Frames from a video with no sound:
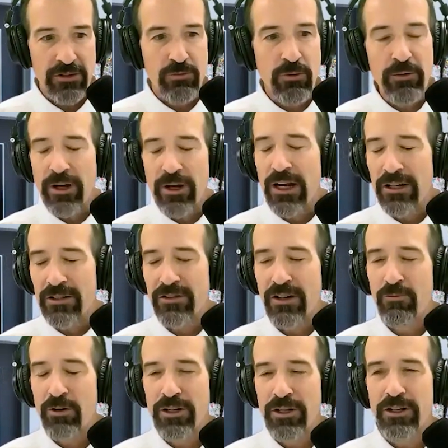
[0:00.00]
Wait, wait. I I
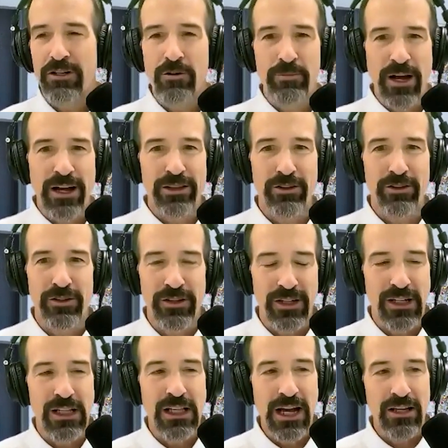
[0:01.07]
wanted to go back there in the
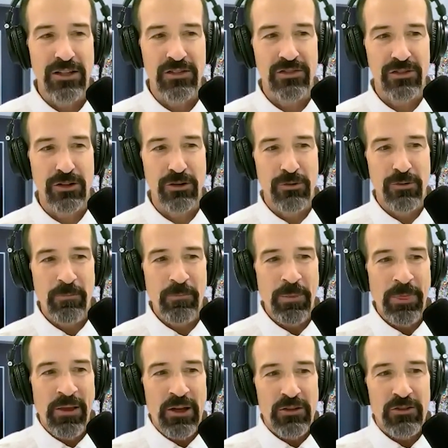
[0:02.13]
class. So
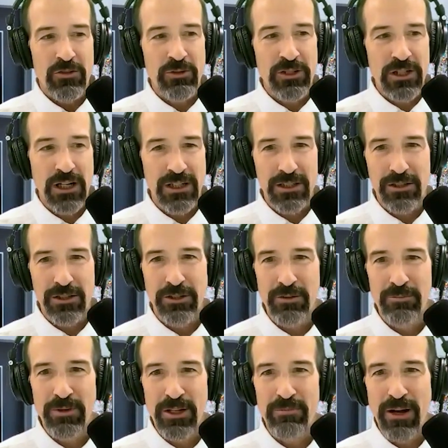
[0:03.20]
so we talked a little
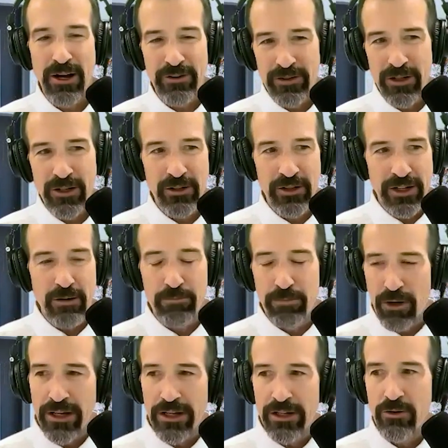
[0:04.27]
bit about you know like a
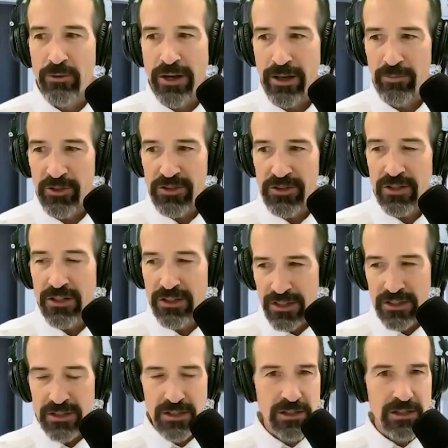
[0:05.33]
brand new Amazon.
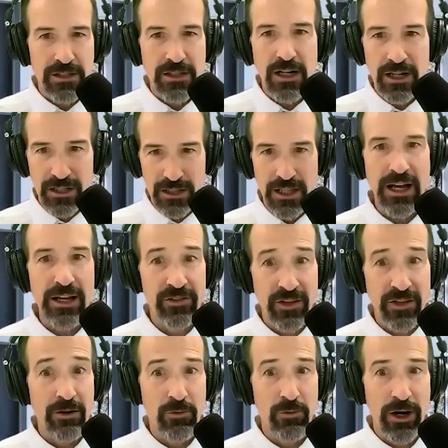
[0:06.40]
That's a a Class
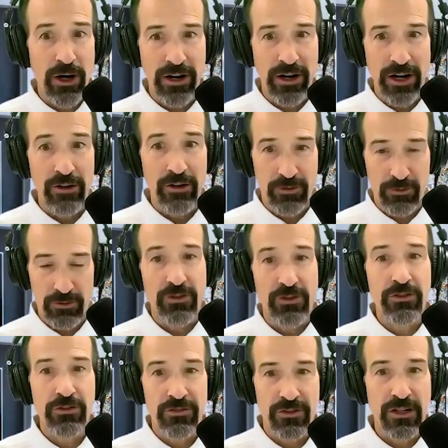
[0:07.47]
A warehouse. We're still
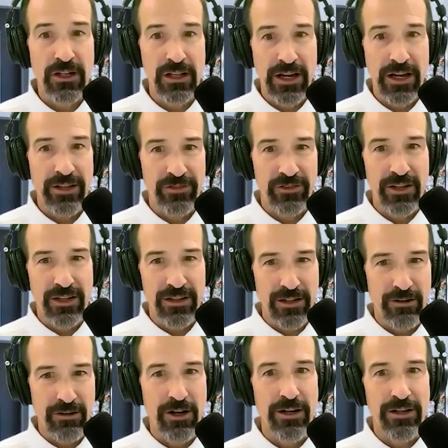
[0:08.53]
using Class A there,
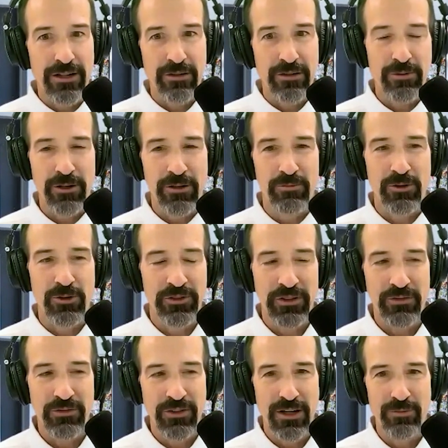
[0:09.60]
right? Compared to mm-hmm.
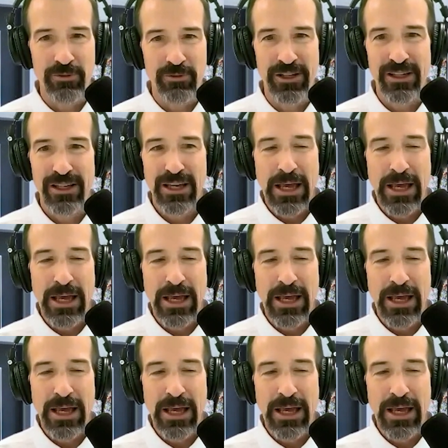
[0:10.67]
multifamily. Mm-hmm. Yes.